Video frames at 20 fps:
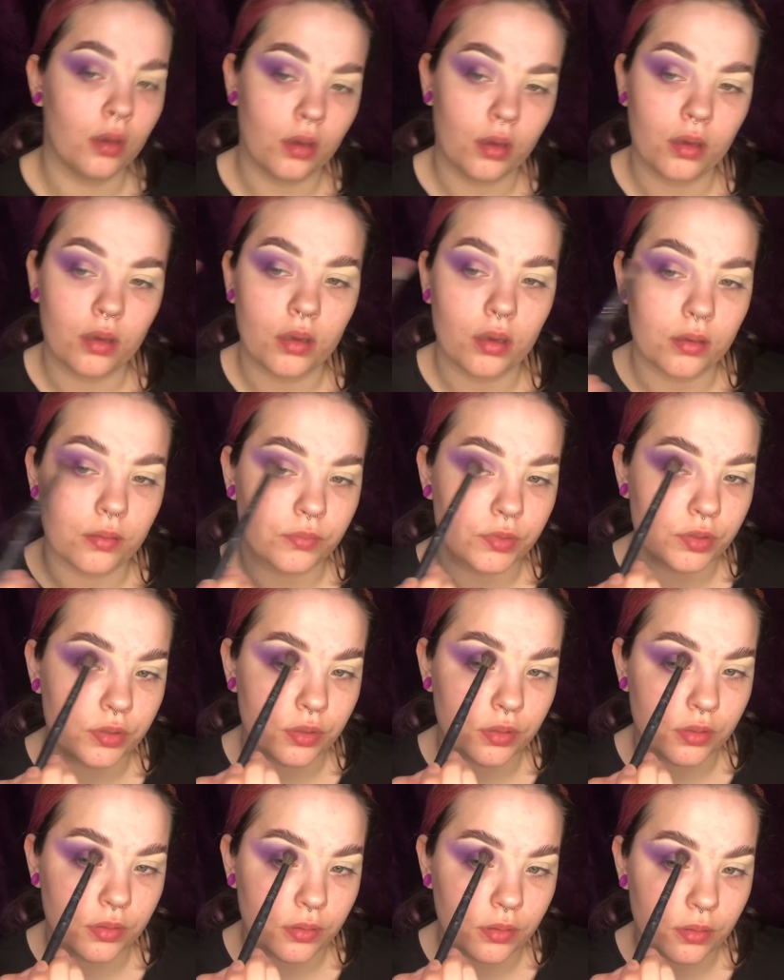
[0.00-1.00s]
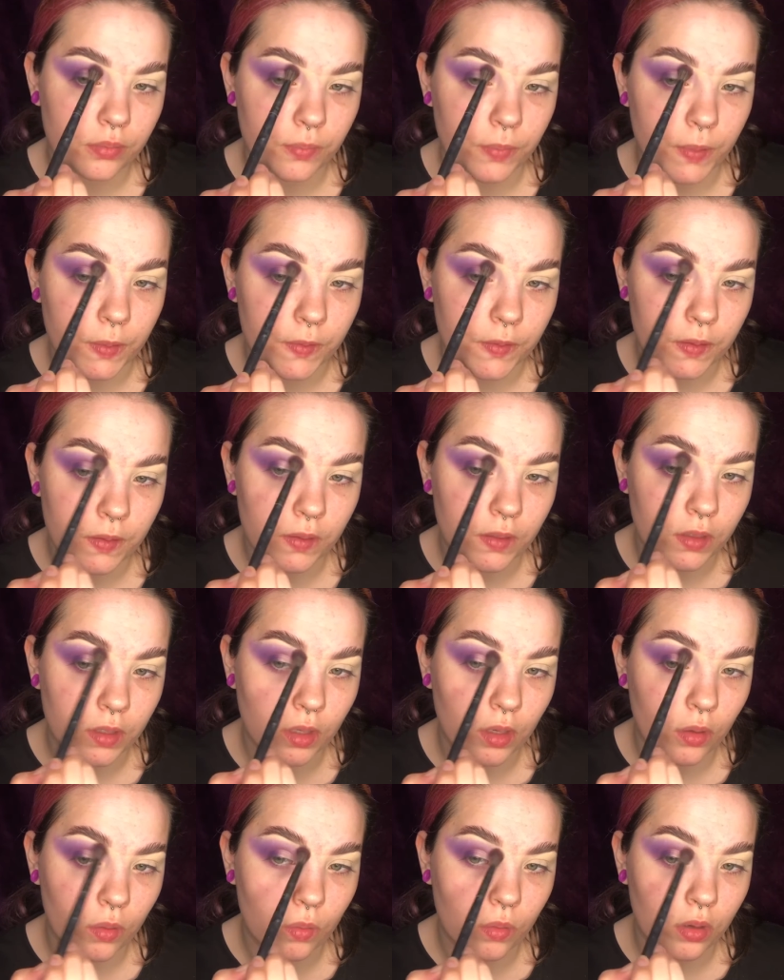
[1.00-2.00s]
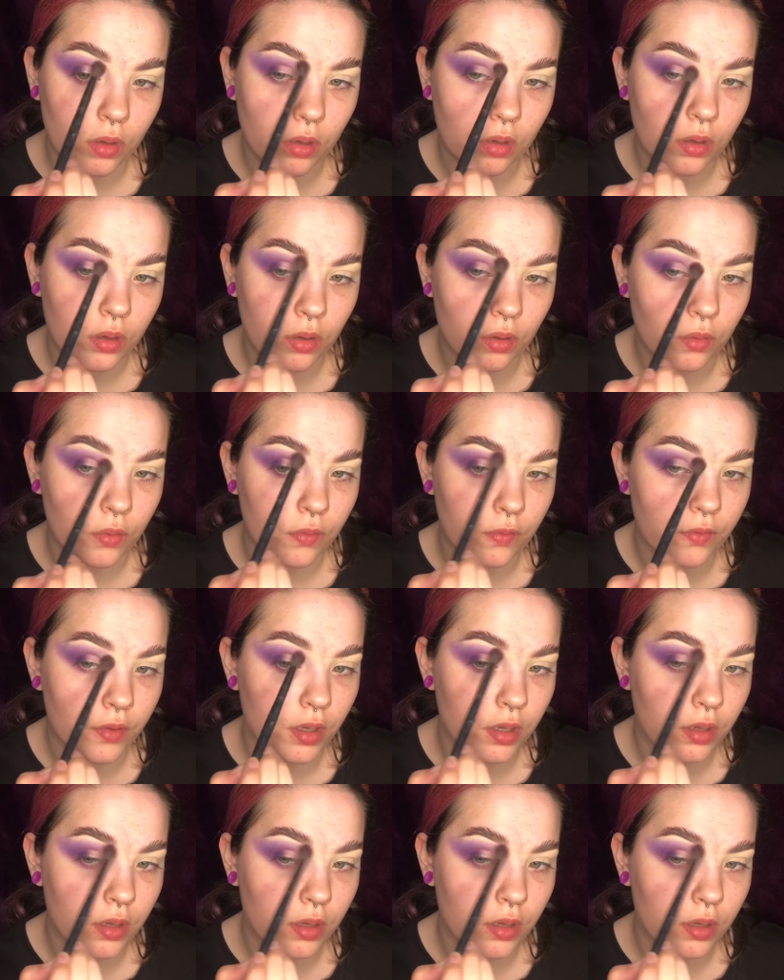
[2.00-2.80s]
I'm just going to basically go over